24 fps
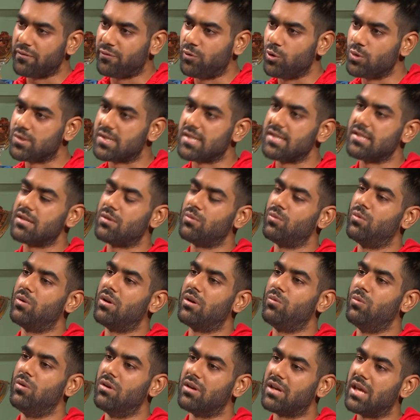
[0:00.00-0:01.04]
fourth season were
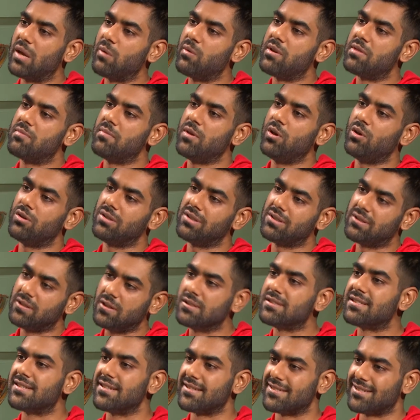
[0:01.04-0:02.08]
working with me on the
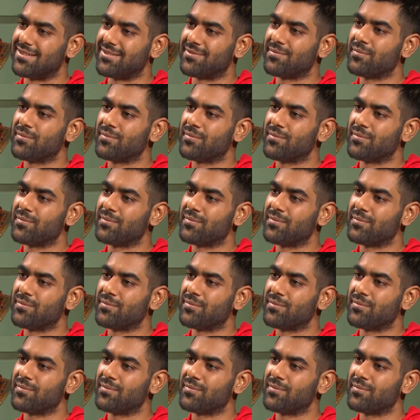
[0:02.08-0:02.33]
third season.